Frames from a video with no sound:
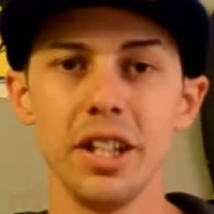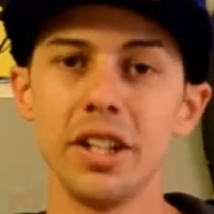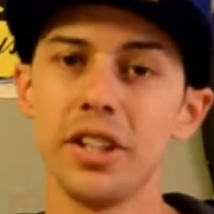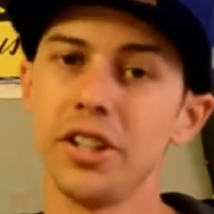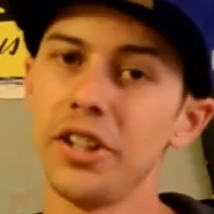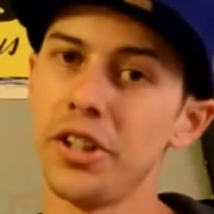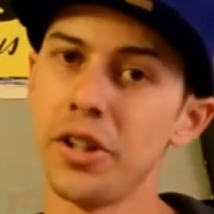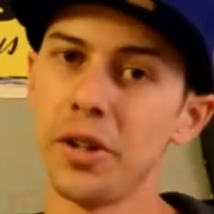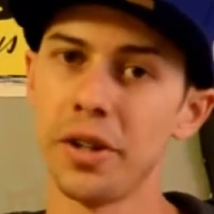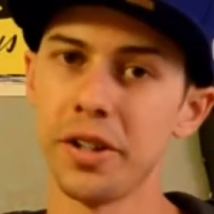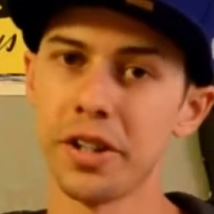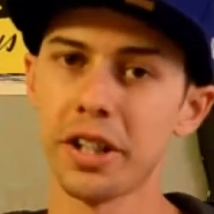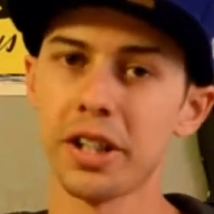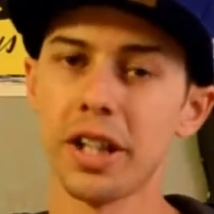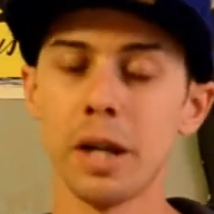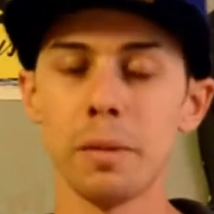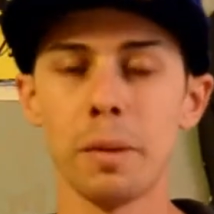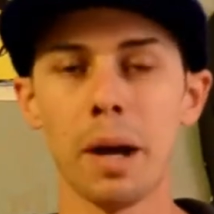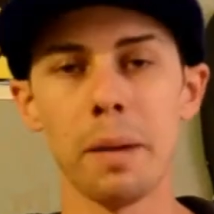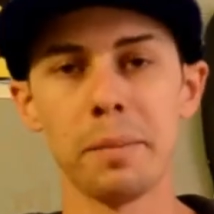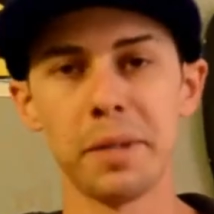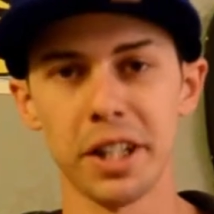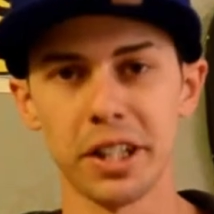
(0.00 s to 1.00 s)
You're in the
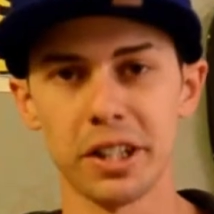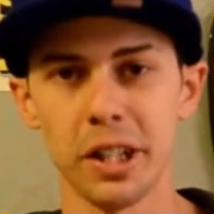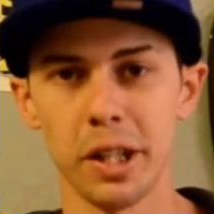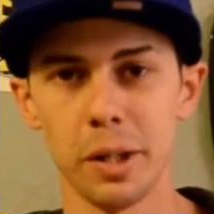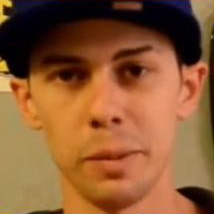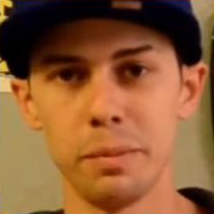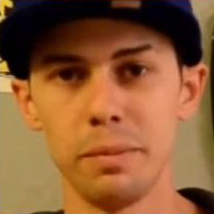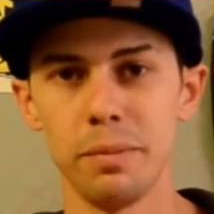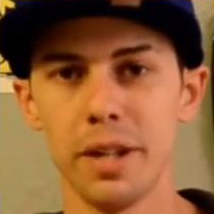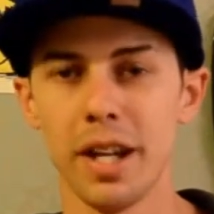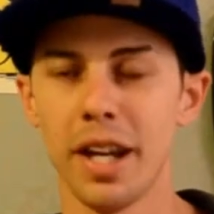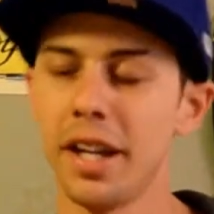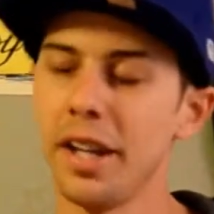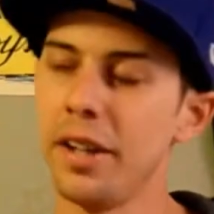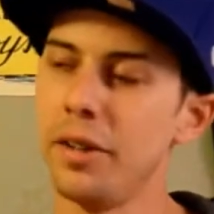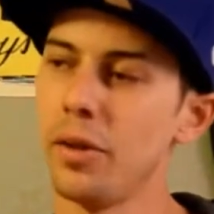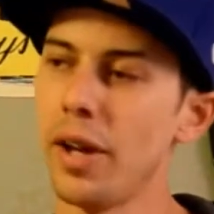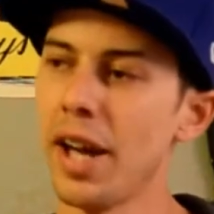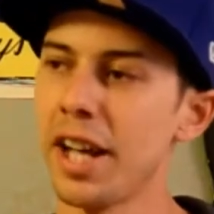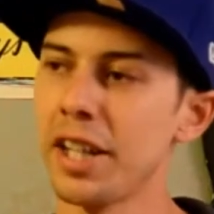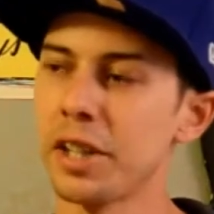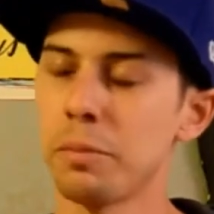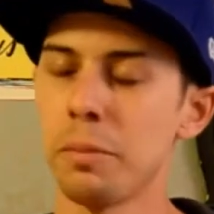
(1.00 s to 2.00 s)
club, I'm in the club.
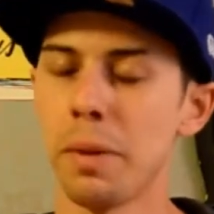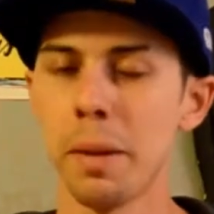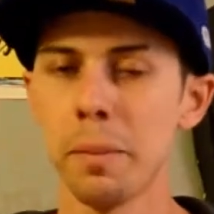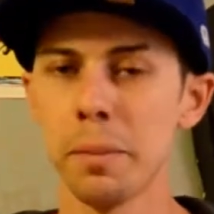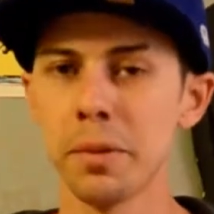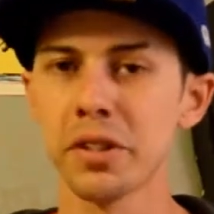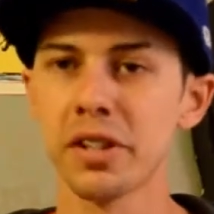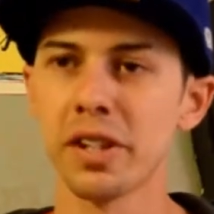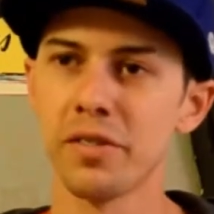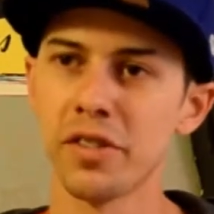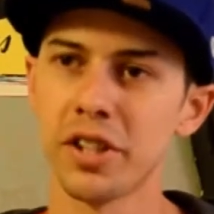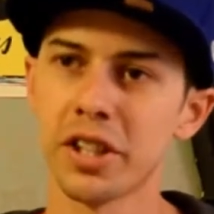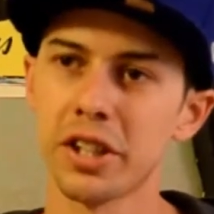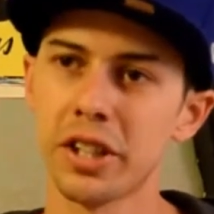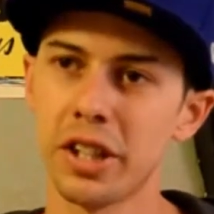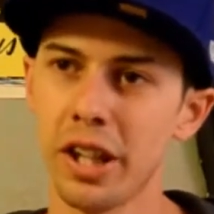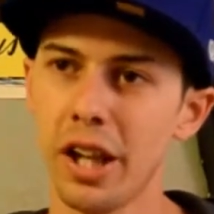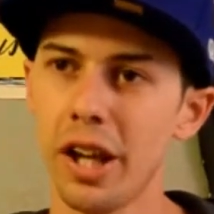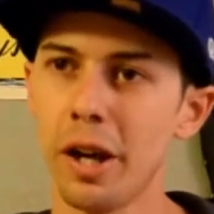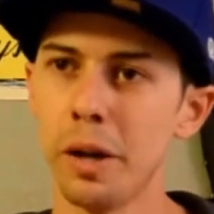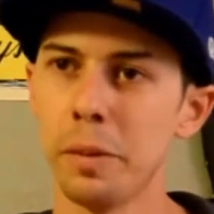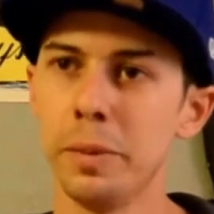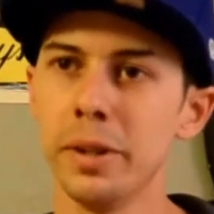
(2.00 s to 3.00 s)
And as members of this
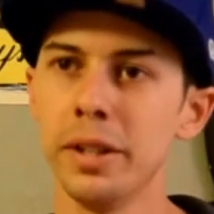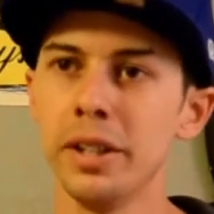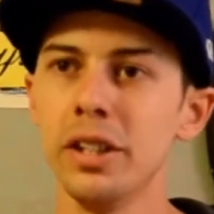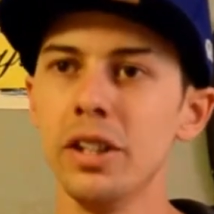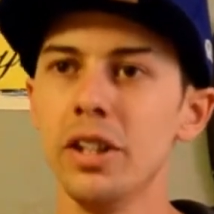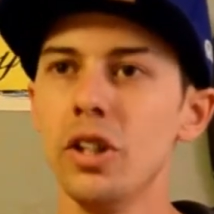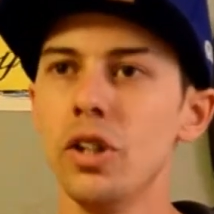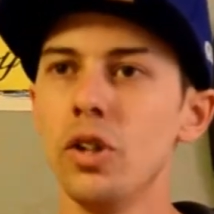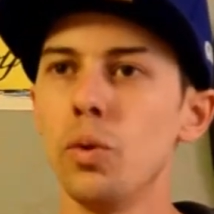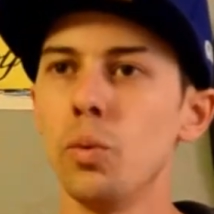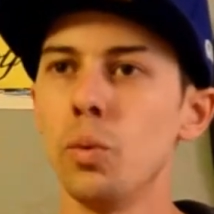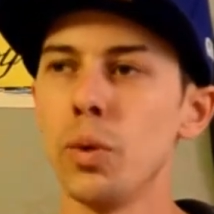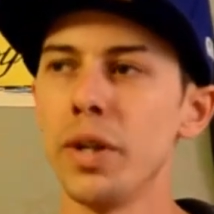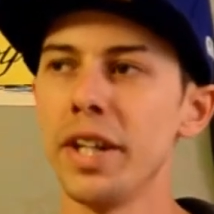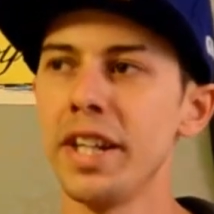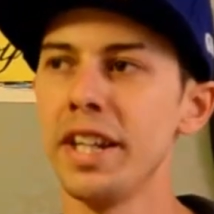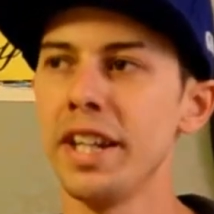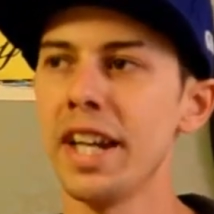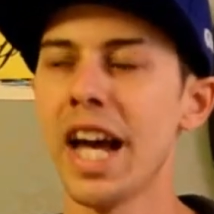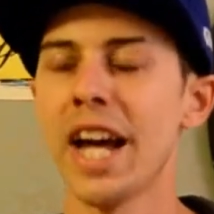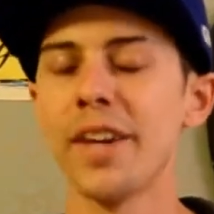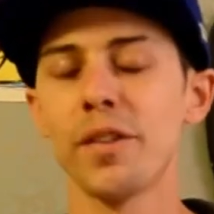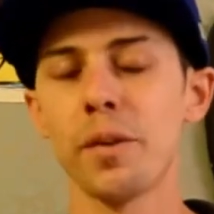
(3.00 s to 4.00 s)
club,
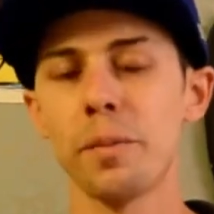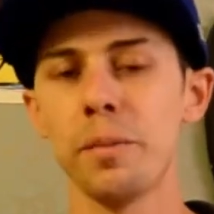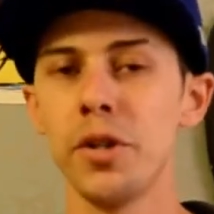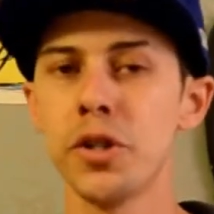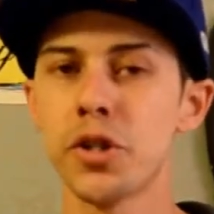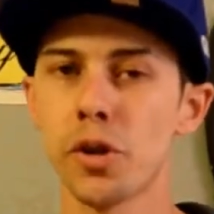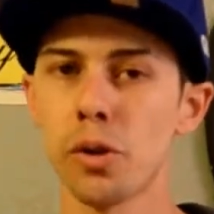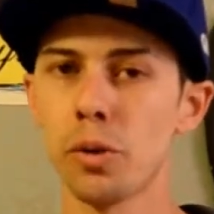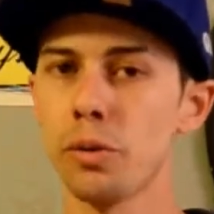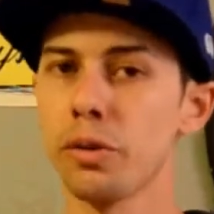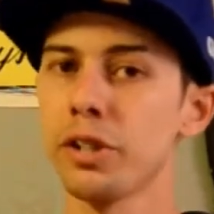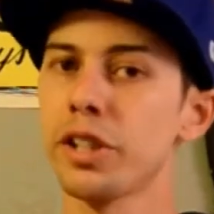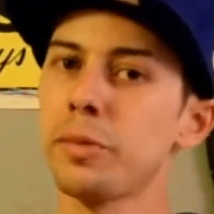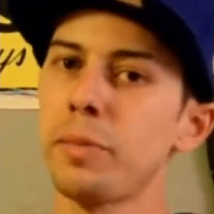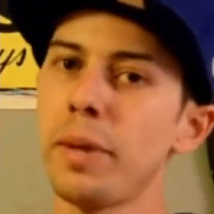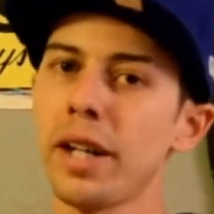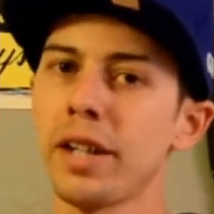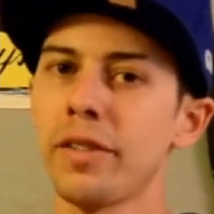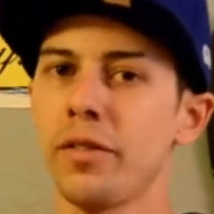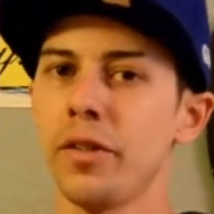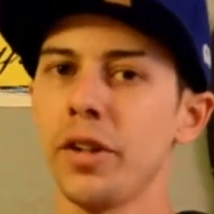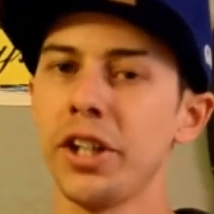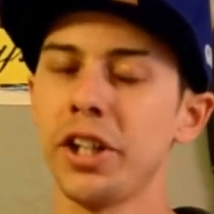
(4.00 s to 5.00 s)
we have a mutual
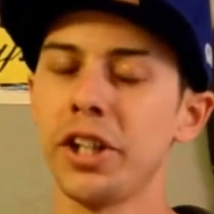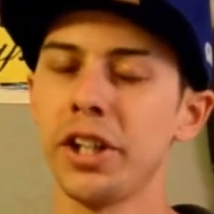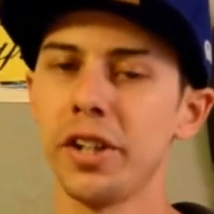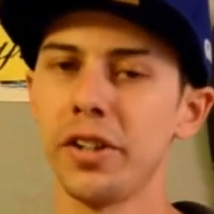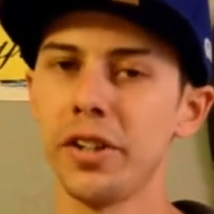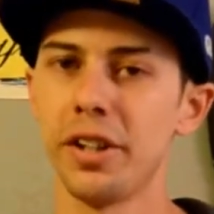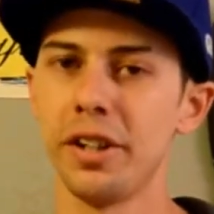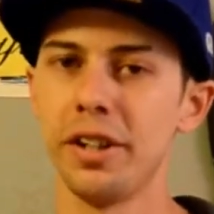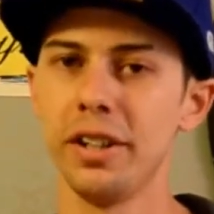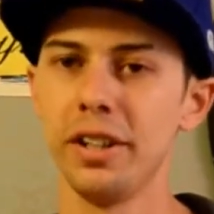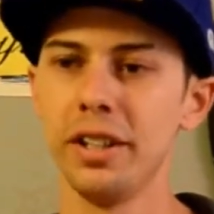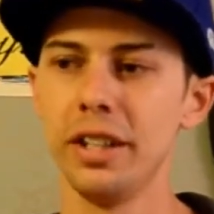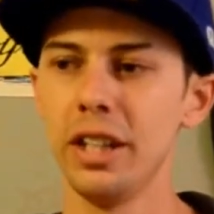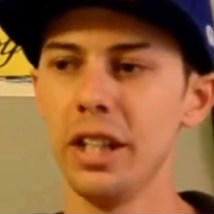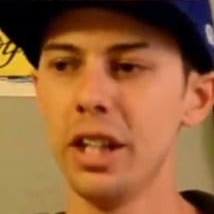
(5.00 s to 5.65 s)
respect for each other.